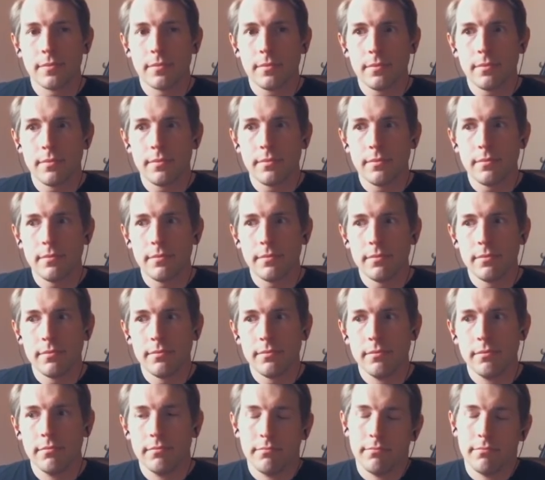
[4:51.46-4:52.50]

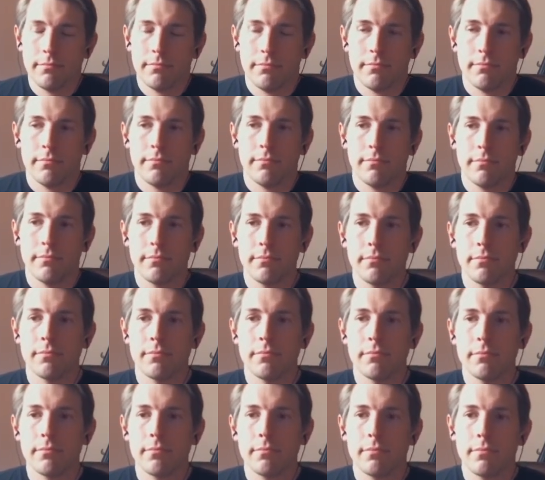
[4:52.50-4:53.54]

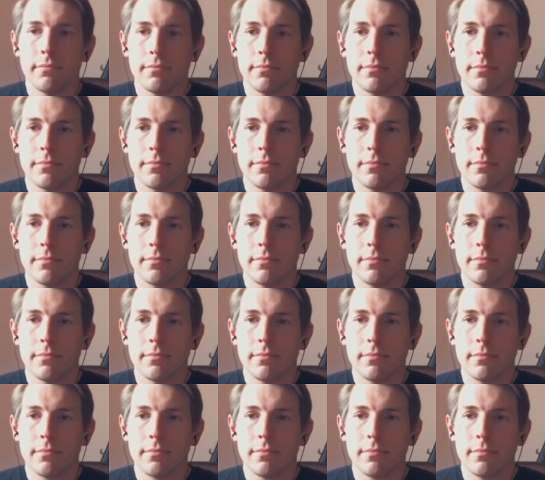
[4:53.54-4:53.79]
(not speaking)